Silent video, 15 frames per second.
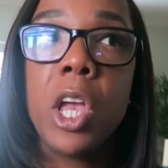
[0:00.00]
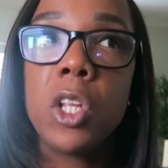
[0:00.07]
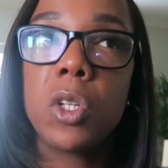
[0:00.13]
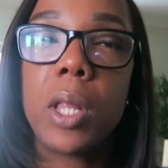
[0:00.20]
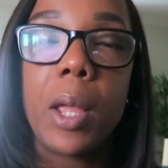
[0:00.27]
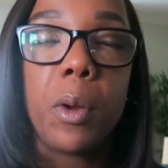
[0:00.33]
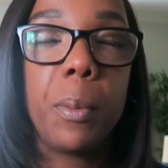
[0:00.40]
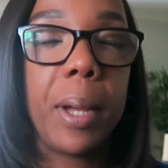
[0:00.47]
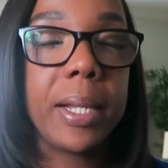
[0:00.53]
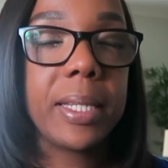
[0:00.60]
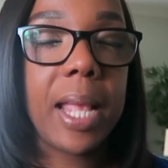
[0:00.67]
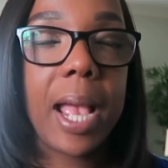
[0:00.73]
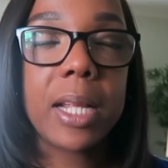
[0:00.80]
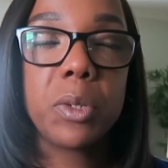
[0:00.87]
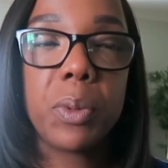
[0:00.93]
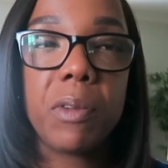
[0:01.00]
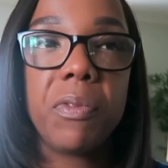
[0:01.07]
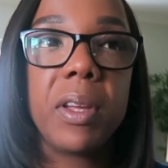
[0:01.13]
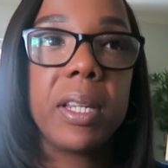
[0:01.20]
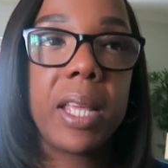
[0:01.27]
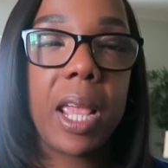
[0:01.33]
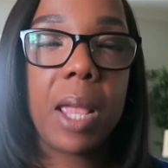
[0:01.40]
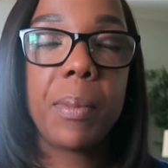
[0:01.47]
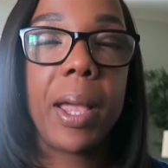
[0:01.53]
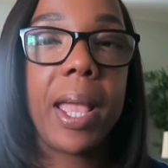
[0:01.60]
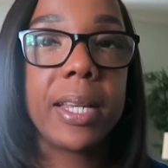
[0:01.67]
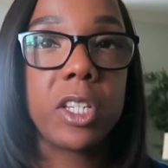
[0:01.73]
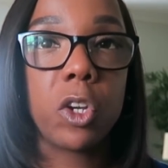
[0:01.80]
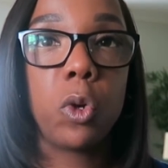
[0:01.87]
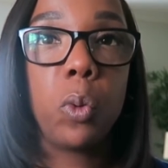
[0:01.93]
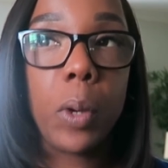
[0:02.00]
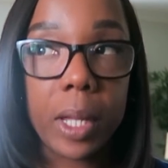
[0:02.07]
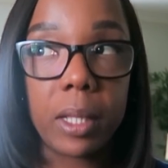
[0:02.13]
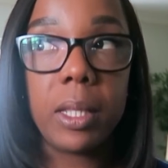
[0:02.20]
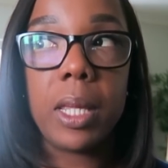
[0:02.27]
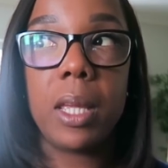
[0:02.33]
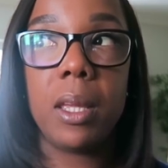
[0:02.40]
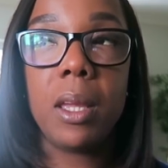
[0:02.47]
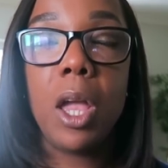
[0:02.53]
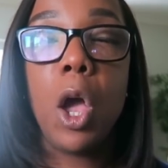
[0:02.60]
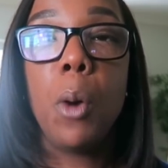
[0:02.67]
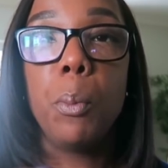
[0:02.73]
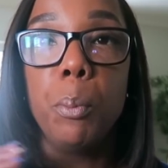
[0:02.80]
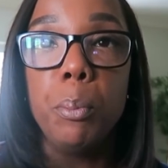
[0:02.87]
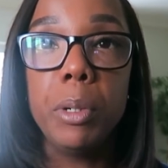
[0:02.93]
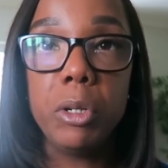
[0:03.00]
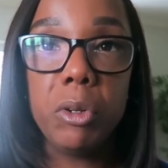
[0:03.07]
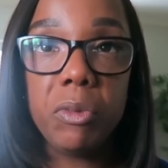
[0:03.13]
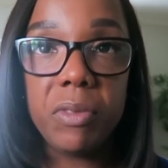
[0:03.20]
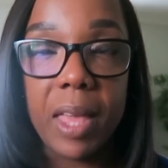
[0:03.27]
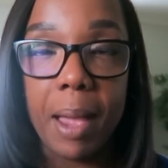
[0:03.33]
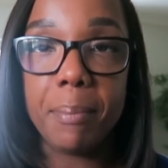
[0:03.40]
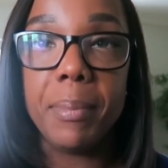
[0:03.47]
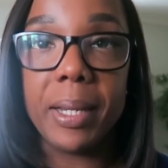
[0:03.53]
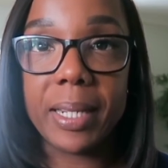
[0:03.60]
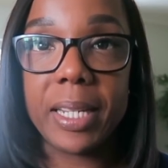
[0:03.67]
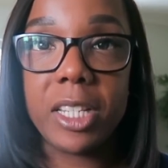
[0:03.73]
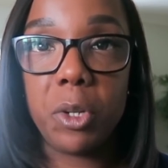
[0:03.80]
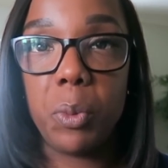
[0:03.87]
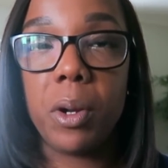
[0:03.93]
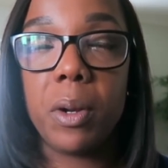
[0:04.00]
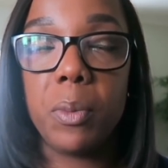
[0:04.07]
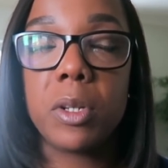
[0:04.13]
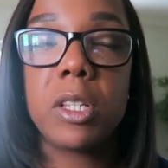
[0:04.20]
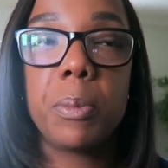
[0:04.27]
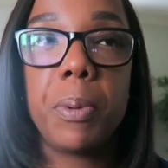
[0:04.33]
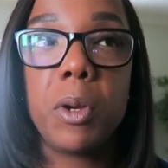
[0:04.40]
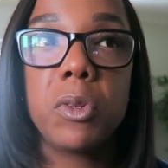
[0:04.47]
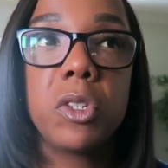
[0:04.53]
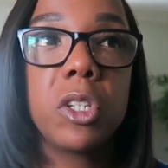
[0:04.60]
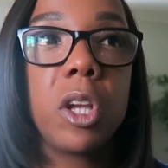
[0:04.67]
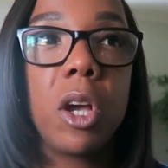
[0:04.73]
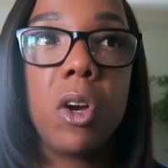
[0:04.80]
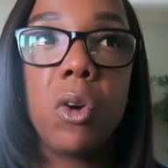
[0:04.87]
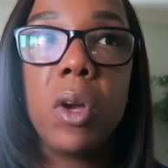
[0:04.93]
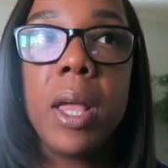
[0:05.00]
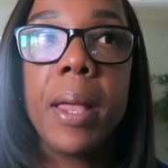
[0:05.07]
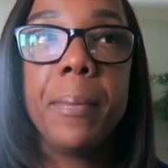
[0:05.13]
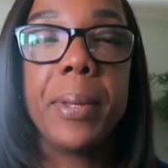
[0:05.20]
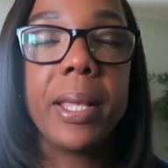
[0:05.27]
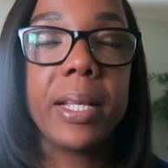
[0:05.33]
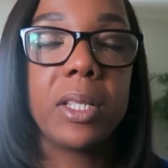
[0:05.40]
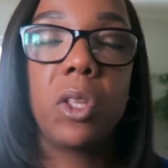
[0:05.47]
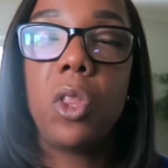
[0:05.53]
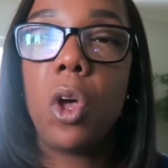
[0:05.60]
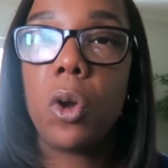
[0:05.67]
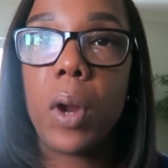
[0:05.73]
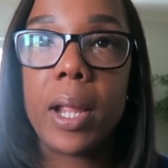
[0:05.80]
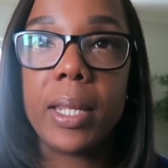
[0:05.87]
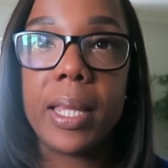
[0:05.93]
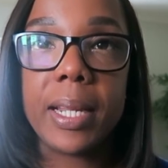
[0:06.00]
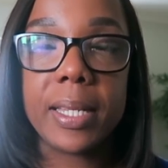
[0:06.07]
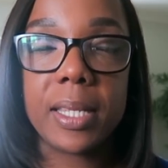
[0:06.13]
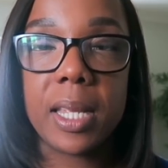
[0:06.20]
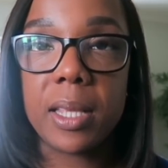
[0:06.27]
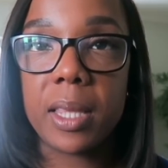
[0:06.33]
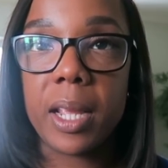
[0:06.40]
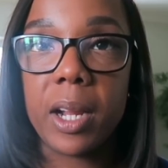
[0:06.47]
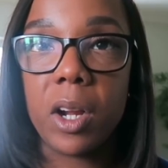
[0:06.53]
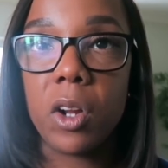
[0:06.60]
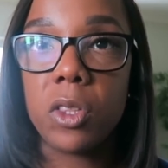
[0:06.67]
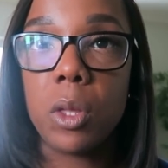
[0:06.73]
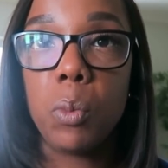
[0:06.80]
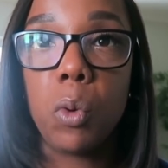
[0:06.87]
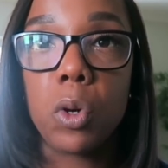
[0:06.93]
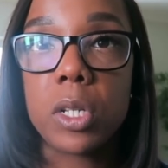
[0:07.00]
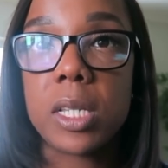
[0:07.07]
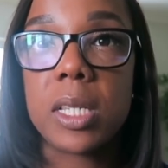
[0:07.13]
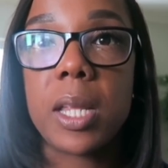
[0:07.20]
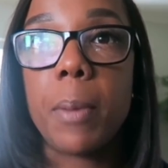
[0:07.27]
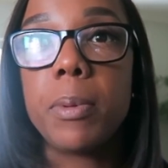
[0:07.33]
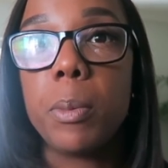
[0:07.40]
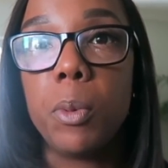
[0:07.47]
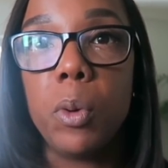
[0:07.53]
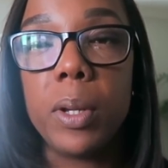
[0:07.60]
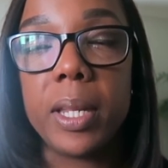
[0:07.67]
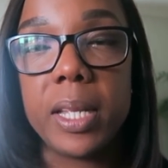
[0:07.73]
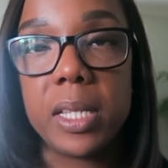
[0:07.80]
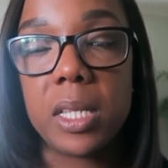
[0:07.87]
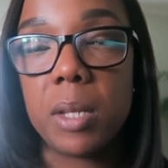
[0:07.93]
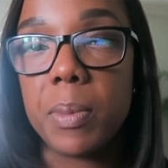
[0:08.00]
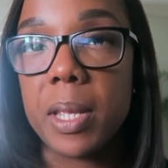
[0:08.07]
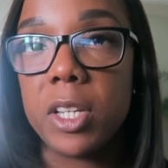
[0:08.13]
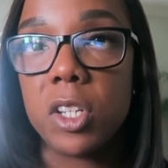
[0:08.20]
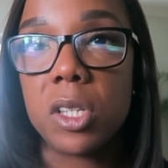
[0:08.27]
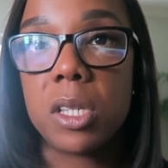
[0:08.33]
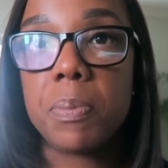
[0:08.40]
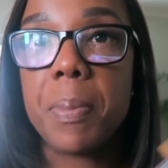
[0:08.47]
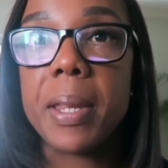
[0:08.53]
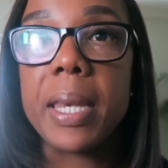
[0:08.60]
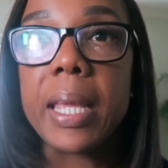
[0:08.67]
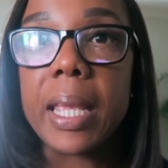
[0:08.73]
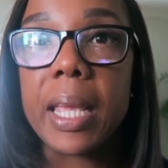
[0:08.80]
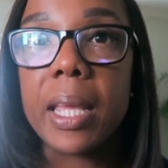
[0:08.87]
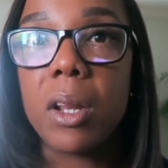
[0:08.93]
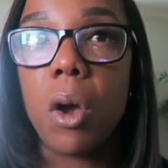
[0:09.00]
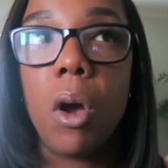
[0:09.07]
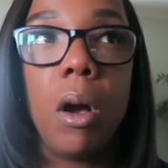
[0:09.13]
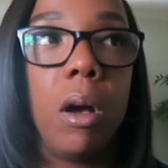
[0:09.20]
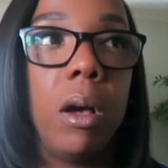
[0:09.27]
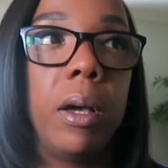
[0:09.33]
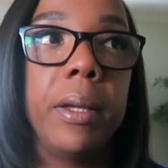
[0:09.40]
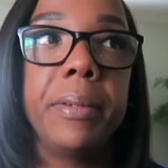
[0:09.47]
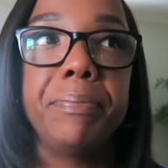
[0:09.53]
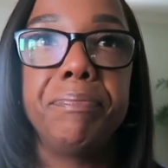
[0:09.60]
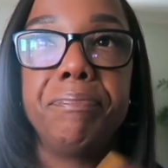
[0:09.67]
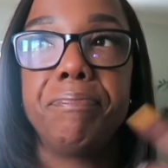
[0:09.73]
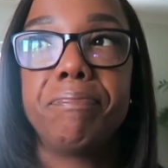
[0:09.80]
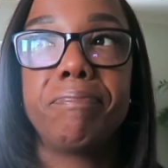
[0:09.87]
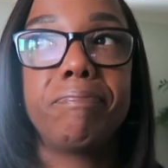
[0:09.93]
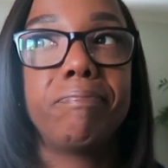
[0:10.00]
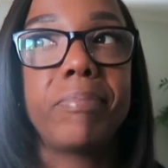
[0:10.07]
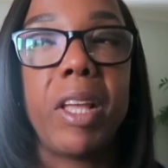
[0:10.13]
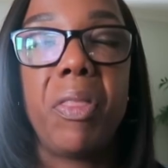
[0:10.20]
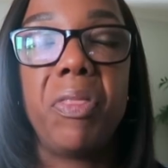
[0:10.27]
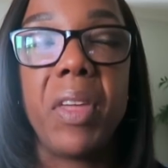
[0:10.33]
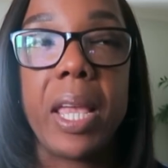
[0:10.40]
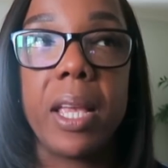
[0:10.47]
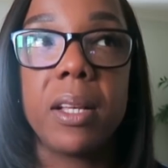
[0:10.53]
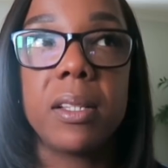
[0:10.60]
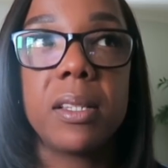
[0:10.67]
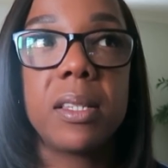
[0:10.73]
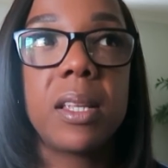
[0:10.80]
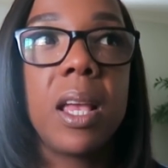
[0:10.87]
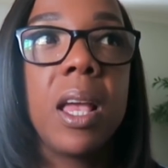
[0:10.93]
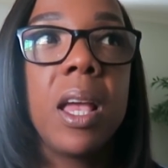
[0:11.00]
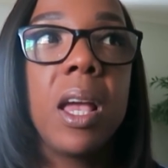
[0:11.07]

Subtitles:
So like when my tax refund came, I had to quickly move that money to where it was supposed to go because the longer I let it sit there, the more susceptible it is to me just spending it on things.